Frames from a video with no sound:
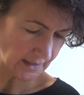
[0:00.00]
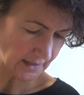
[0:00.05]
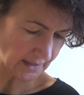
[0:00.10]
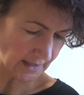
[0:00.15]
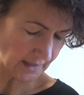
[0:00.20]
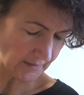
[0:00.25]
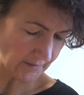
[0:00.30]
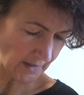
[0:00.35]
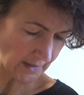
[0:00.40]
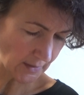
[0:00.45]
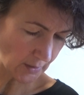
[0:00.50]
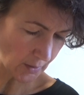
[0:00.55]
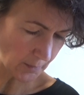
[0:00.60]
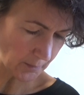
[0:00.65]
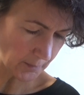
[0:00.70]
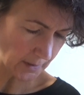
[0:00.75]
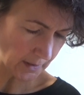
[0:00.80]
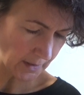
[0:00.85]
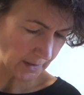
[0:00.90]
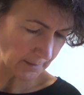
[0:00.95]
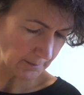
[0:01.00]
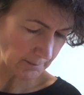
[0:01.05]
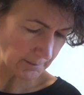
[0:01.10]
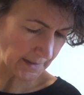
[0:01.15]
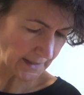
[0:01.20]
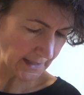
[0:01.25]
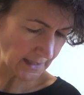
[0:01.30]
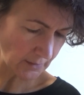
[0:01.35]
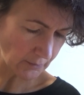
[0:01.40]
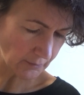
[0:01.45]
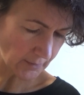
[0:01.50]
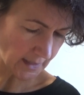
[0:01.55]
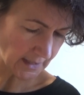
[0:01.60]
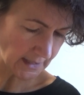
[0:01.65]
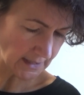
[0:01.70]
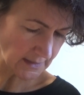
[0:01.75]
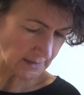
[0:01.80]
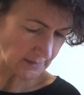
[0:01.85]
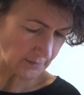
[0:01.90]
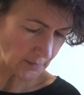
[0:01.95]
giving up being
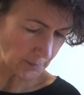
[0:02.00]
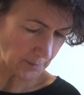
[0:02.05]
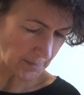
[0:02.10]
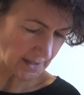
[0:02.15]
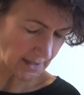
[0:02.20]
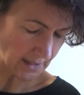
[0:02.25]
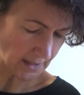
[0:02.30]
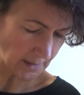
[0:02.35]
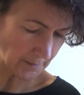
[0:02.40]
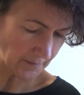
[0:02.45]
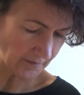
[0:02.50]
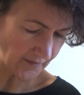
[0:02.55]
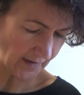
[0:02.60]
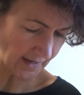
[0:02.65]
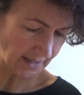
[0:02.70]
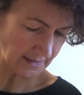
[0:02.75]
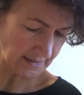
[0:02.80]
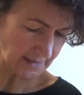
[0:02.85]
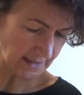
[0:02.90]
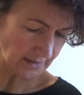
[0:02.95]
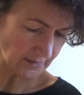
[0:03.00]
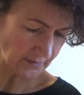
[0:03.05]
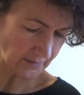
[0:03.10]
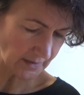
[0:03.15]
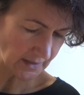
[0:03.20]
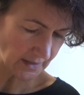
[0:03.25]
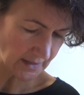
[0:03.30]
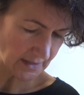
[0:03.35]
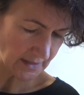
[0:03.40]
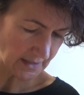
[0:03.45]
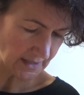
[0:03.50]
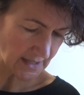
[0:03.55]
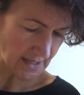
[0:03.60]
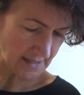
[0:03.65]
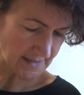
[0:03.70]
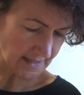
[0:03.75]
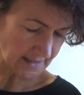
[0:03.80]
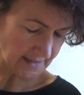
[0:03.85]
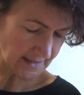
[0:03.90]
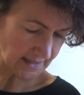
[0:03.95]
right for being effective
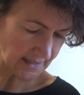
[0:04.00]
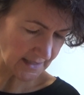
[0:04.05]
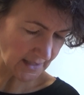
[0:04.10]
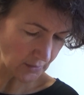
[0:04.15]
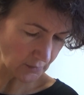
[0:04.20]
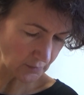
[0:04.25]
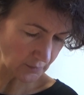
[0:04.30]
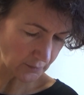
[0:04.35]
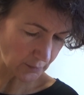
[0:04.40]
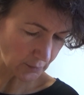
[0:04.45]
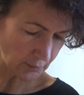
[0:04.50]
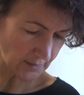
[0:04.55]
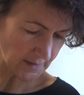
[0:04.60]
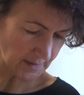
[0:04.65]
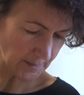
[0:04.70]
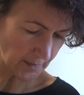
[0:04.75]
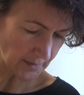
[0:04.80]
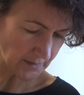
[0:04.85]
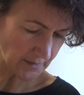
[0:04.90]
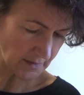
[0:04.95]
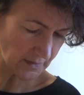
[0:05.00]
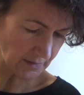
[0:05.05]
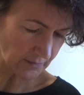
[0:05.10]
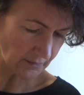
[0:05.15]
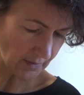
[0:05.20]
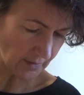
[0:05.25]
is a skillful response